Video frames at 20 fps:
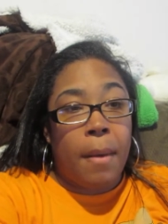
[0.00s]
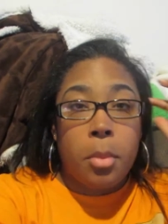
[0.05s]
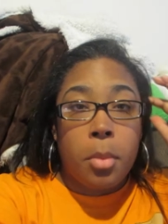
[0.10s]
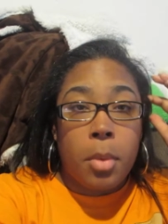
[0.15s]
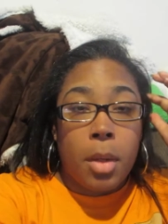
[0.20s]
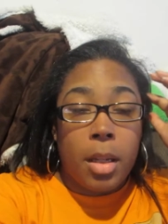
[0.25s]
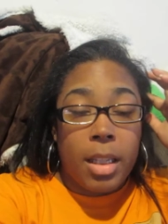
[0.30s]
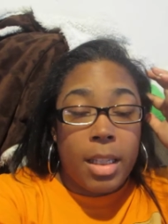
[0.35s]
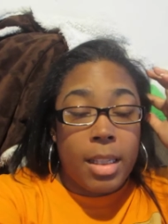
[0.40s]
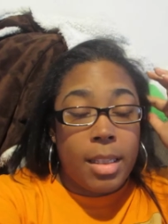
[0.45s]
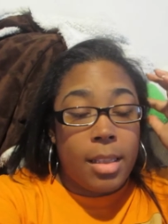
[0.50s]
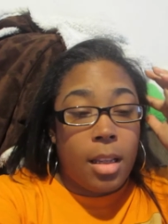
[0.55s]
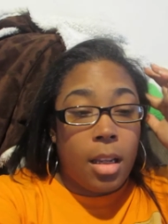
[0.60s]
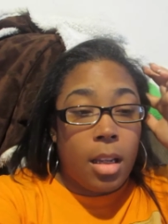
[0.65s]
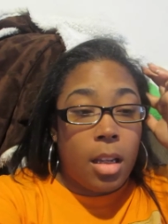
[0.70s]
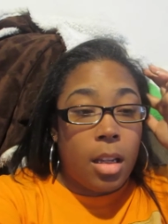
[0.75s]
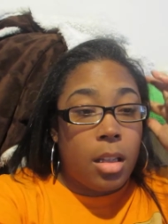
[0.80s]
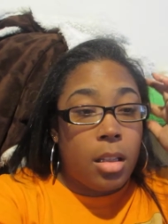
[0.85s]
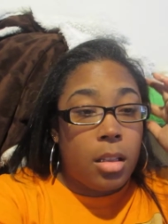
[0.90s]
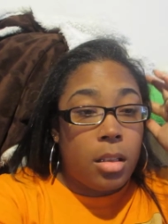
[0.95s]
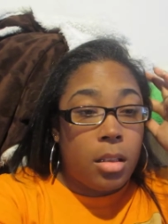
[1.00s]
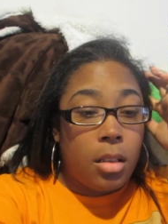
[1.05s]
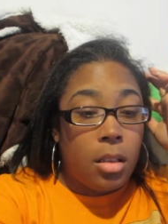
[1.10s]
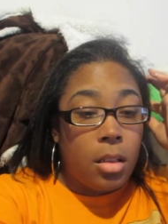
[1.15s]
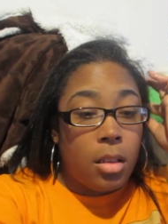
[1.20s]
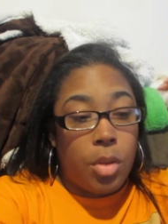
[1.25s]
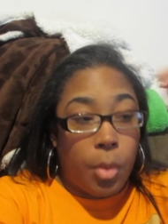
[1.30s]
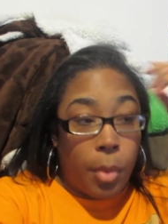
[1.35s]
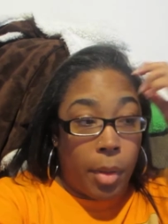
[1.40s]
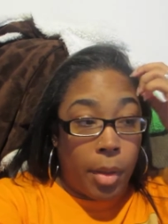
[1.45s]
While he's
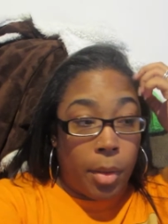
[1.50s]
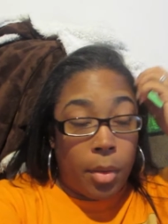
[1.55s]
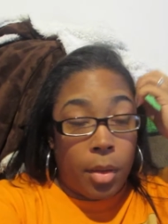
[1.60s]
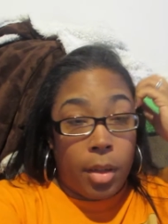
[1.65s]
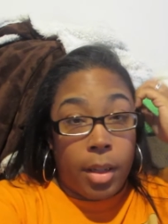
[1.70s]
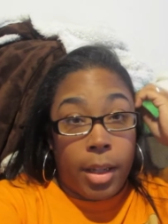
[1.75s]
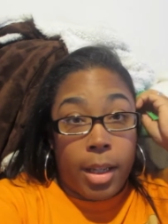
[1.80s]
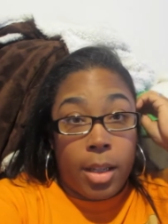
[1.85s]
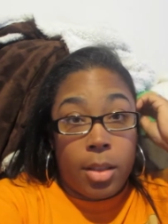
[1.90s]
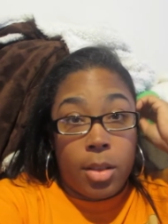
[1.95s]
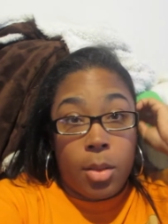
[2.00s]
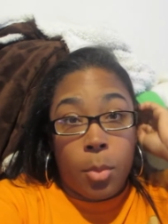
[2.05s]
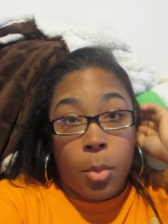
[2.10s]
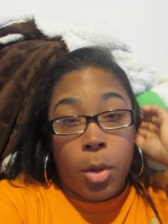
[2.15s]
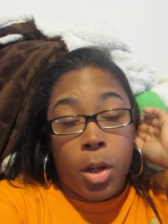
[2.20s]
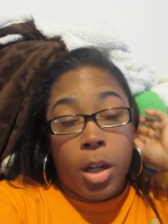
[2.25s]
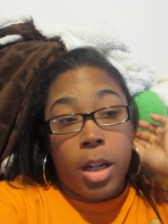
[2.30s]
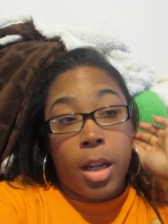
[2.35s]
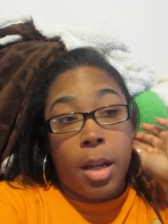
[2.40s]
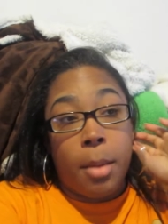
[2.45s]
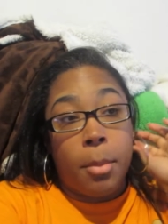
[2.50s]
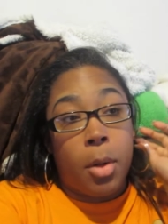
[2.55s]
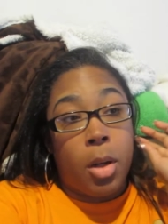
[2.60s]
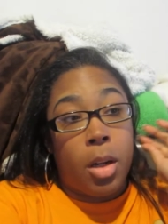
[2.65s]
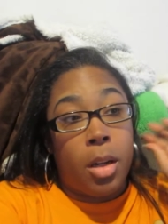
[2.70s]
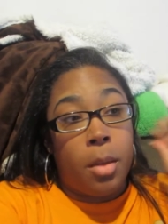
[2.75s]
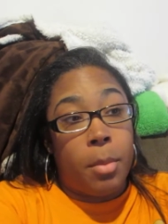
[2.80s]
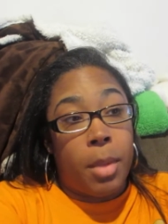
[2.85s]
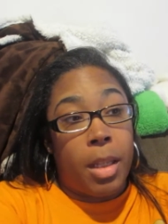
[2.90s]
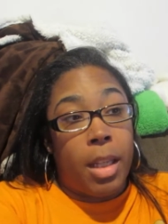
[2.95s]
doing like some work, I'm
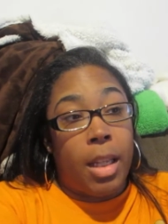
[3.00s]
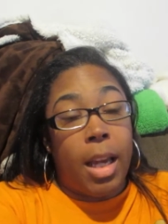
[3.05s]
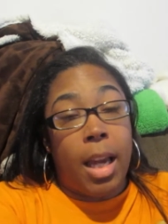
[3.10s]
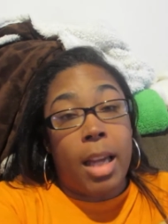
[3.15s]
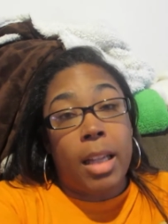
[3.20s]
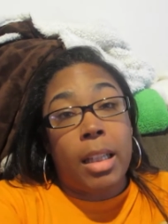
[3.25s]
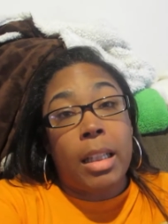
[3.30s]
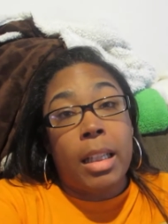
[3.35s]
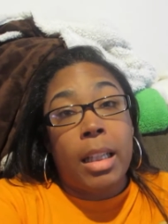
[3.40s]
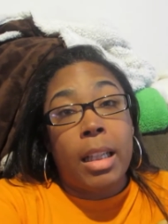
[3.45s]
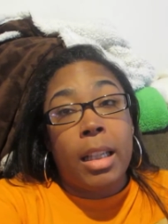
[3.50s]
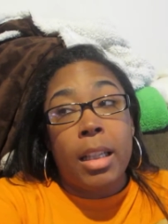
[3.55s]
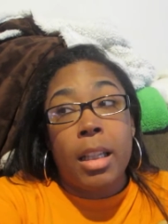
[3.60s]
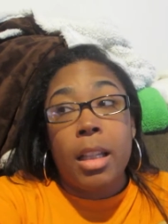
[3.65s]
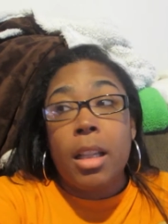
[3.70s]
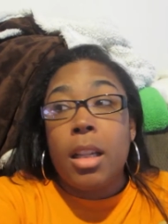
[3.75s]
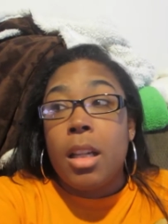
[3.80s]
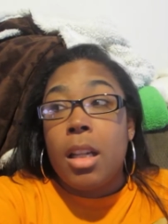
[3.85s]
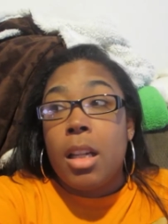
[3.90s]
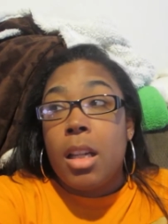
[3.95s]
gonna be editing